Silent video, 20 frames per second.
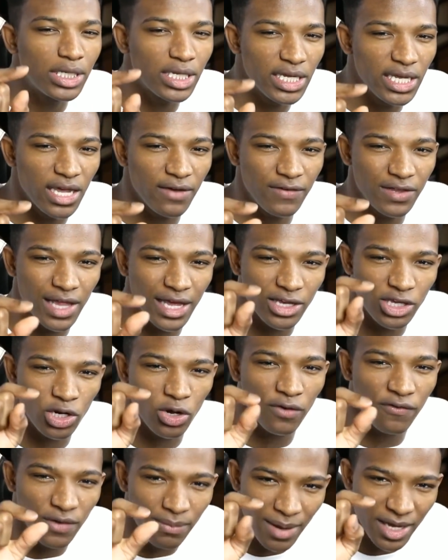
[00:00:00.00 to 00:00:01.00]
give it like,
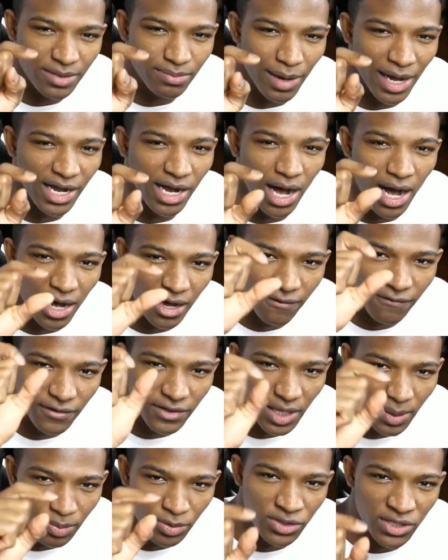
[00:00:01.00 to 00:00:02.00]
if it makes my cock
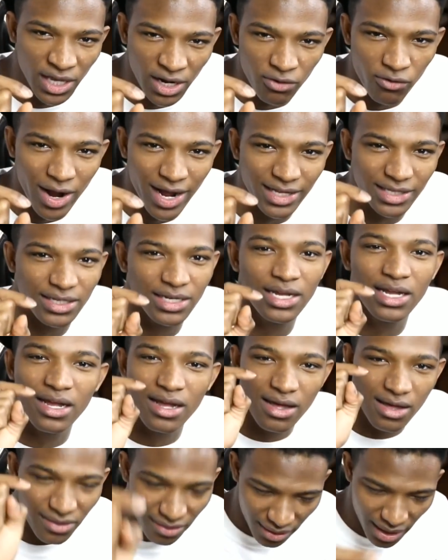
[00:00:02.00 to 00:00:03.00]
50% erect,
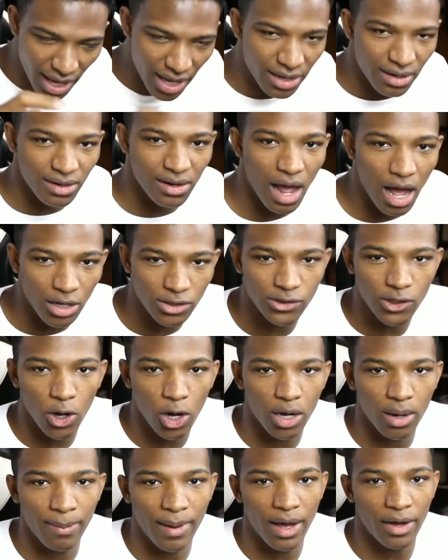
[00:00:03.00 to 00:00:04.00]
then I'll
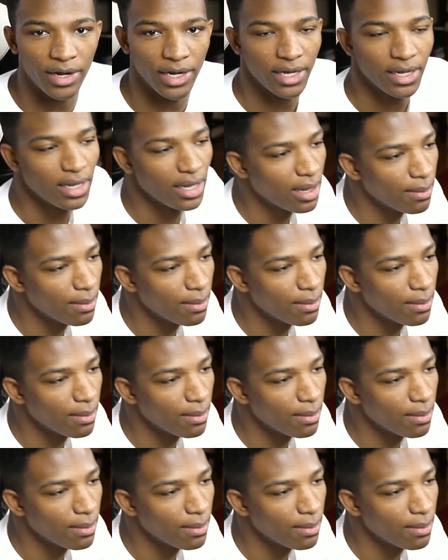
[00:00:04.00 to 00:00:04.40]
talk about it.